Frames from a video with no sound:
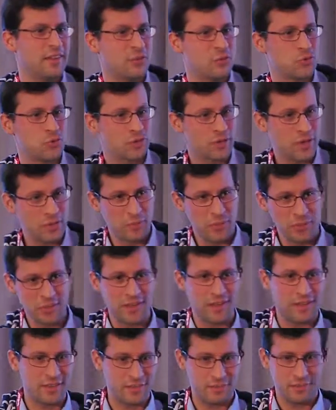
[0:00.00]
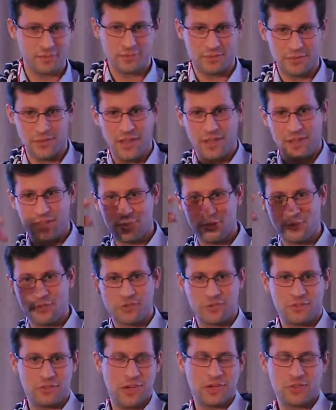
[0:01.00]
shouldn't that mean that I
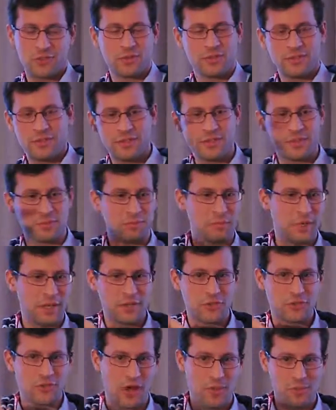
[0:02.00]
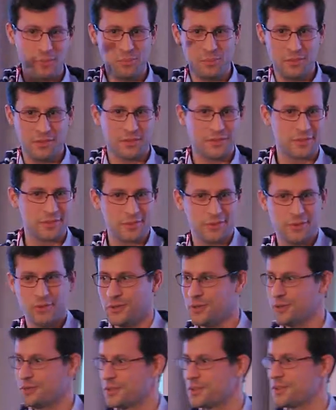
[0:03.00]
should see this big jump in
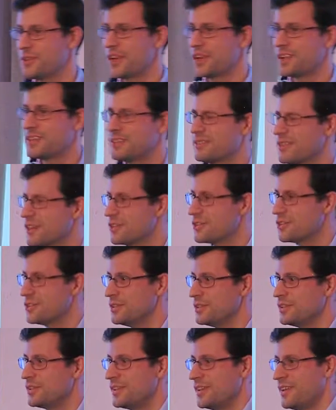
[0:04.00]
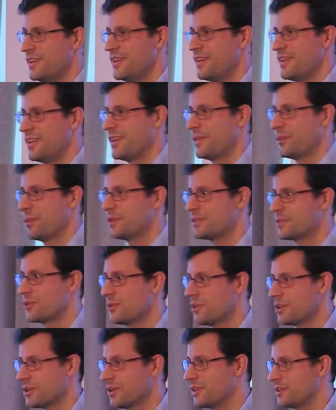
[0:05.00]
overall activation? What's
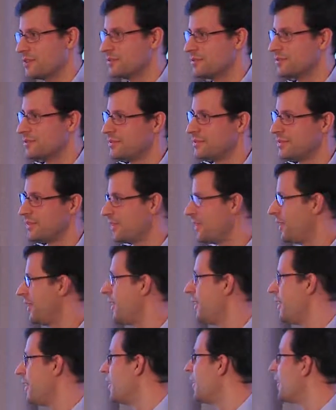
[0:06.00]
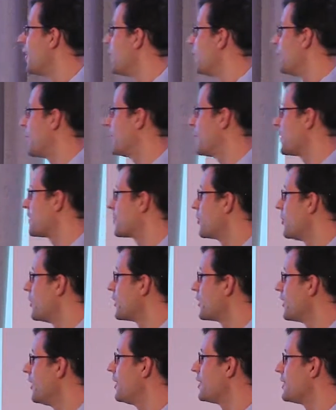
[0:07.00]
going on? Well, what's
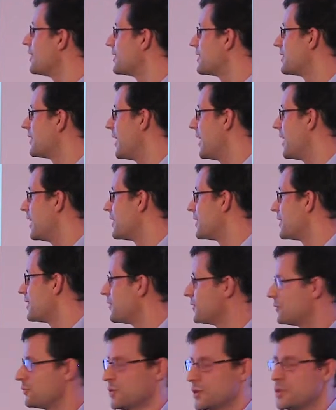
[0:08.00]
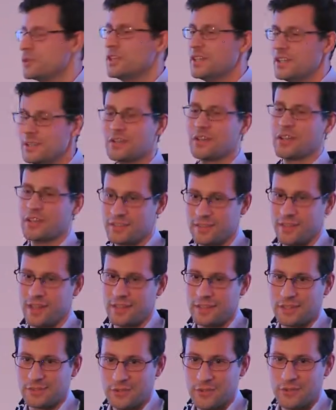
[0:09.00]
going on is that you did raise
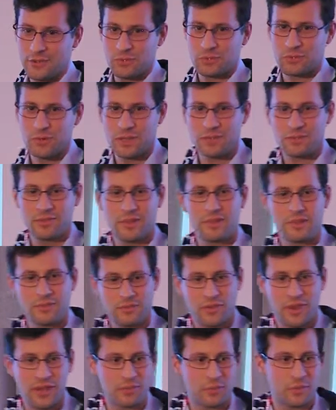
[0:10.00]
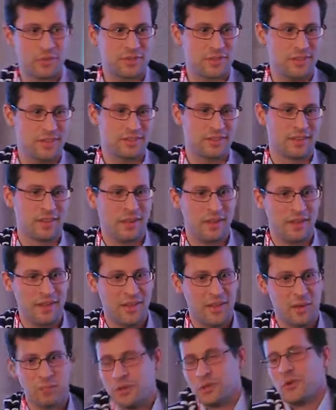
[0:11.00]
activation by 25%,
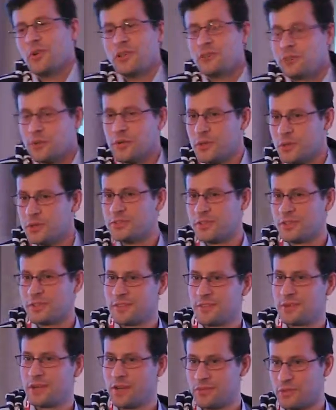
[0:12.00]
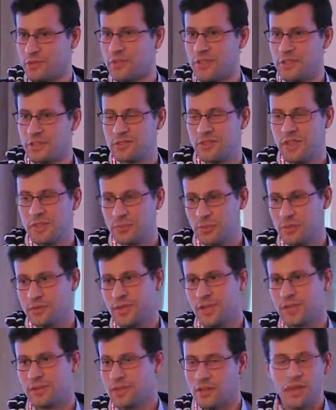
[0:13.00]
but only for users who ever reached
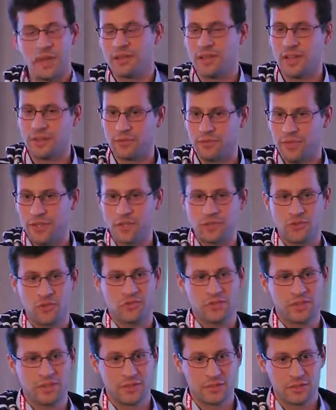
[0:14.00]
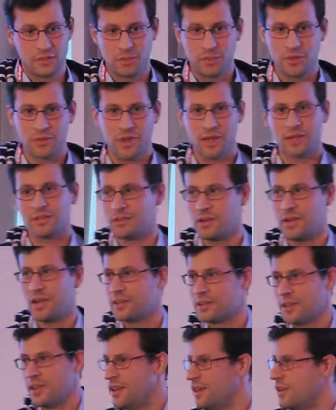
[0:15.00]
that feature within your product,
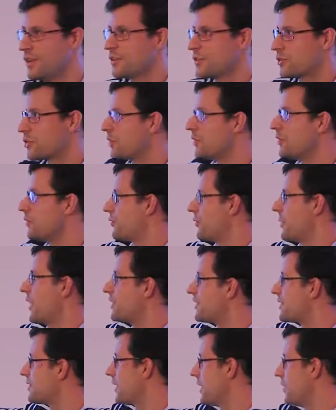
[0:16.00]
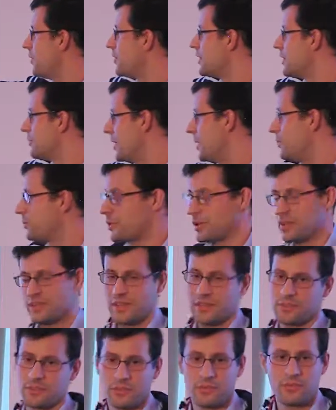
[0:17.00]
right? So if, let's say, only
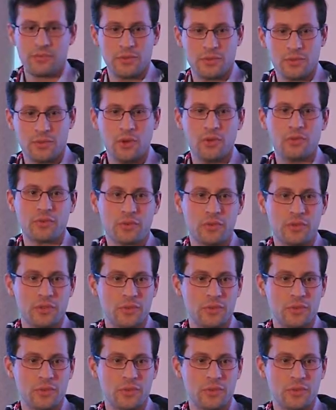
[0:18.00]
1% of overall